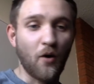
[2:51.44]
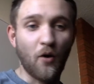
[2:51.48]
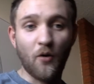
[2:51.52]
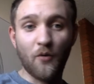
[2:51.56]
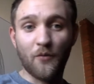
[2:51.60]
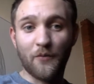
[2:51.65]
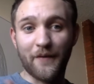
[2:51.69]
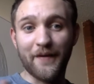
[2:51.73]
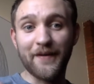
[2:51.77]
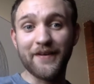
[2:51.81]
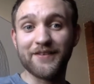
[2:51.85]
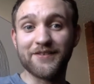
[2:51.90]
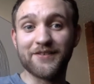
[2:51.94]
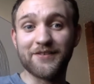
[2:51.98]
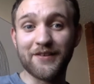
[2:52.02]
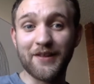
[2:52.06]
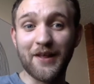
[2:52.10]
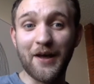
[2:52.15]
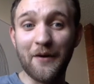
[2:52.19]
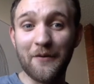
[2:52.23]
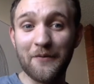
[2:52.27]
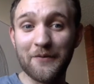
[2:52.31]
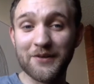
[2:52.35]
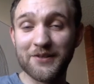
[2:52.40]
All right, so
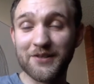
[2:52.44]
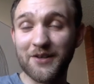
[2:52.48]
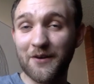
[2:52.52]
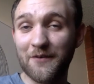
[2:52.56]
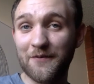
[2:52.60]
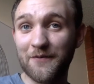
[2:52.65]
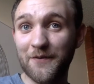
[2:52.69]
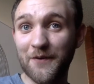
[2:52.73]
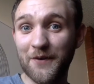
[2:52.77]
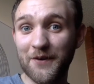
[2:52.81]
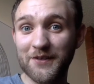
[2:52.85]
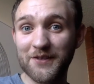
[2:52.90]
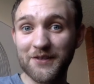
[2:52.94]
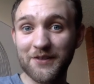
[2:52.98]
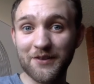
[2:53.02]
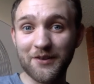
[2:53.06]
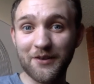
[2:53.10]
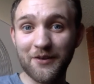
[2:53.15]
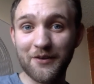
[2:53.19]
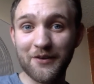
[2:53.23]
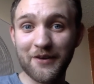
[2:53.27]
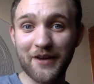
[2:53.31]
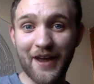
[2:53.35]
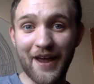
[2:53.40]
that was our first
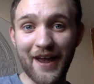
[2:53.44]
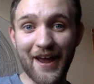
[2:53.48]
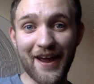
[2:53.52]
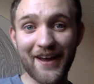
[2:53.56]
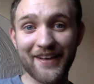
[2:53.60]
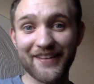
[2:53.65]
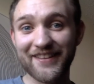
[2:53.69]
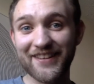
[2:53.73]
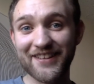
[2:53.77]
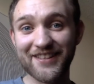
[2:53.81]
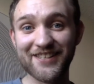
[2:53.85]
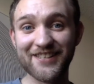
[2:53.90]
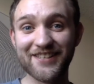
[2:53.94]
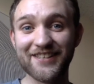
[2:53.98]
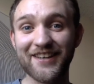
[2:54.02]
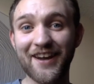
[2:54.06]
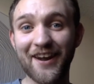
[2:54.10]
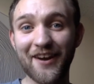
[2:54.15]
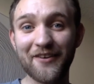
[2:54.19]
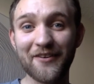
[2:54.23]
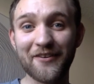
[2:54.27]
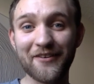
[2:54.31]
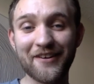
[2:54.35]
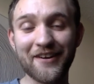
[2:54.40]
look at the
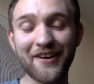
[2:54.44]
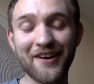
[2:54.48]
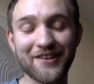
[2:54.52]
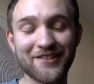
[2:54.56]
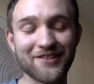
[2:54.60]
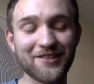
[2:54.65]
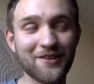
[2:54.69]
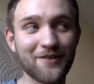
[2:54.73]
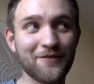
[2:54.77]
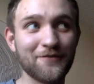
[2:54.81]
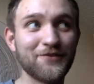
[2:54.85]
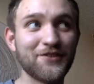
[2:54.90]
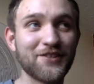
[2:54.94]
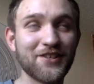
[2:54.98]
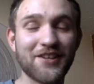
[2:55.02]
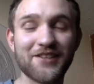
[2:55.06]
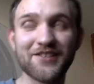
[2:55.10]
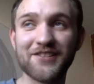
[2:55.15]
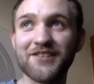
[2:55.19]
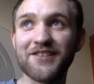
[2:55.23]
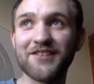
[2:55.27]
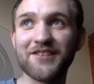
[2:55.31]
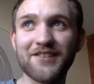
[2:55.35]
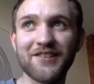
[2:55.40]
Snyder Cut of
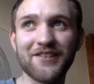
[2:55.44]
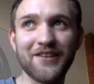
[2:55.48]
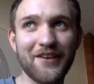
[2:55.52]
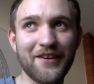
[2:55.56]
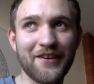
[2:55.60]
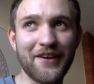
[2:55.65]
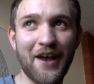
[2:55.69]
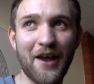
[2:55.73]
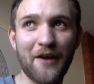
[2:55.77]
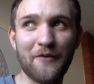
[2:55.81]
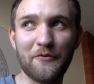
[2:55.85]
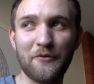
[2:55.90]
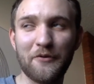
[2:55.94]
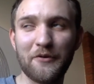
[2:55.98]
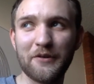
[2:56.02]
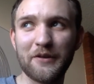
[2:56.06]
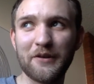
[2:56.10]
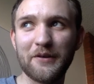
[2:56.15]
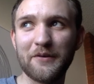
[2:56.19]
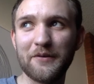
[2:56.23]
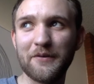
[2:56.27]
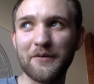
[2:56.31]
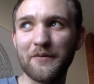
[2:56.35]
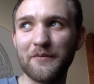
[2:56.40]
Justice League. I
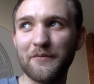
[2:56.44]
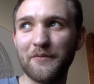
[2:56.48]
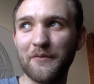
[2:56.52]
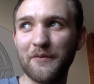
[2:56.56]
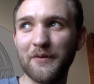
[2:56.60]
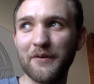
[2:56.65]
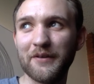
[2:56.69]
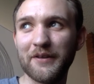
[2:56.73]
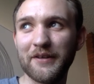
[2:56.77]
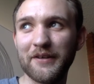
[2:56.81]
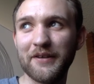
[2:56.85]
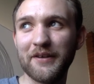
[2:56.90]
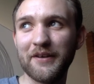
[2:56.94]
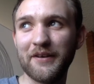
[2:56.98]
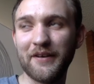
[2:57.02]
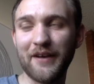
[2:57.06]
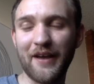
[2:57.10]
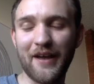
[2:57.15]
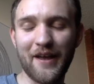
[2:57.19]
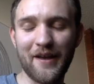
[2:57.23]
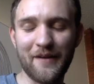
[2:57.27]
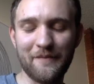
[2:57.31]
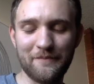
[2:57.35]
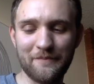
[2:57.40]
really, really
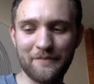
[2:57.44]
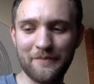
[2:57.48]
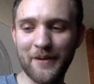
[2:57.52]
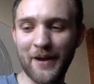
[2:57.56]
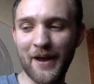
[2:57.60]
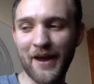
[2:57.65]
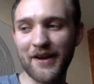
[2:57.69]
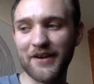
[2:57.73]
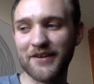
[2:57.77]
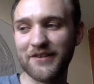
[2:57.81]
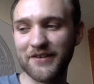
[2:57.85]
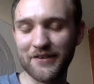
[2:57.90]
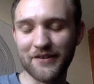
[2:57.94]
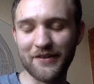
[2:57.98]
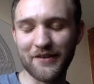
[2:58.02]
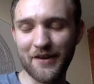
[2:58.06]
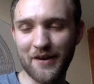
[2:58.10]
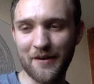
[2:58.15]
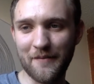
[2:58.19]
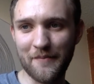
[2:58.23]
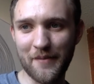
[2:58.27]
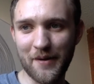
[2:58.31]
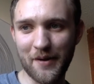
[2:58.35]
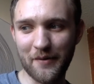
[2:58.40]
am passionate
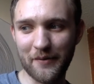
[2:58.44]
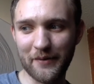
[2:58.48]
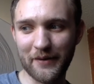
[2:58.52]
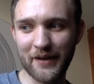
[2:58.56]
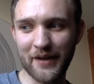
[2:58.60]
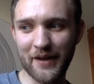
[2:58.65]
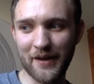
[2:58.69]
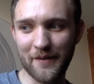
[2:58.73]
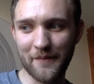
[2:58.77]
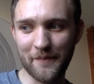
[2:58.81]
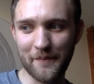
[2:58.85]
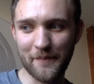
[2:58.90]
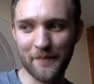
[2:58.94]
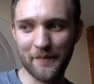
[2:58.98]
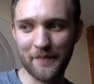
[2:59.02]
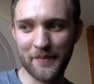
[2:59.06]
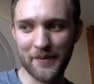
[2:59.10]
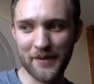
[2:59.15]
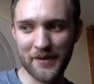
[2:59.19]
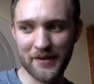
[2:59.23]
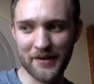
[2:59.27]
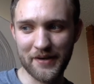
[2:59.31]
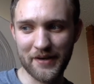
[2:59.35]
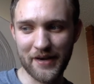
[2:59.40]
about him
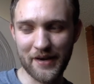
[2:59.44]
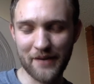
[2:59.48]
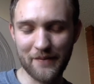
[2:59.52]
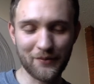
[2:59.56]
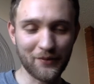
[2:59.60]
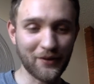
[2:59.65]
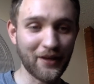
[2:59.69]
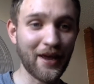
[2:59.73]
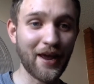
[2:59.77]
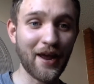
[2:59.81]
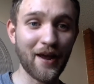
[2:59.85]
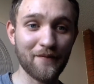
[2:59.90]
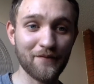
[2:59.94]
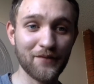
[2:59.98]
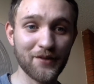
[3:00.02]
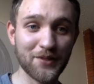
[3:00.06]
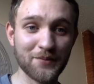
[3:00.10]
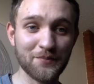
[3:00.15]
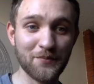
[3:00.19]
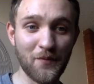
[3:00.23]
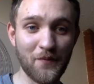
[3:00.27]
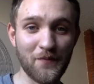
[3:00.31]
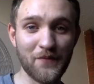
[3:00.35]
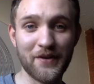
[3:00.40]
being able to have
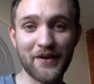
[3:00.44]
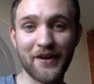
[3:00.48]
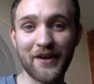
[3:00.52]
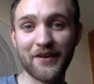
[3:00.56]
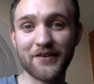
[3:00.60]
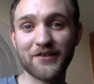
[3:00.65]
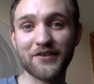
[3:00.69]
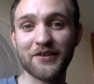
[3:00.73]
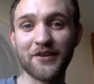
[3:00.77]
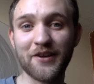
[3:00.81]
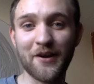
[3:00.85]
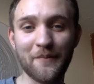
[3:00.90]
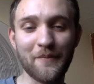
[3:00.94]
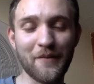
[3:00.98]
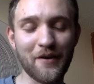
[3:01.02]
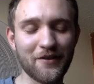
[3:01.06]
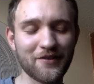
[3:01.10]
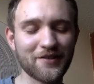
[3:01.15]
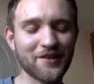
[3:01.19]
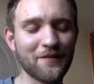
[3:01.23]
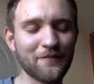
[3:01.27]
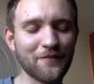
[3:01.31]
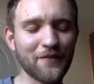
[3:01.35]
this movie and actually come out.